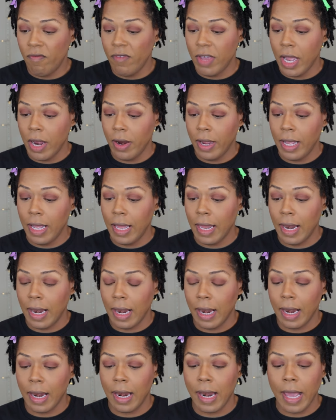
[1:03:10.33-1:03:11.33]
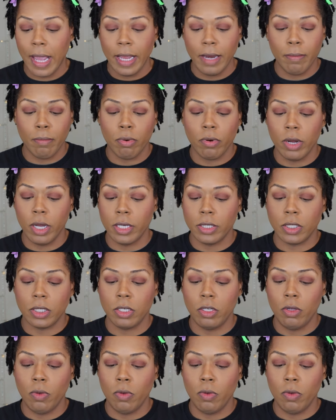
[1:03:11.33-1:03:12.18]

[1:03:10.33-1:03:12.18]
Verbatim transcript: very light brush.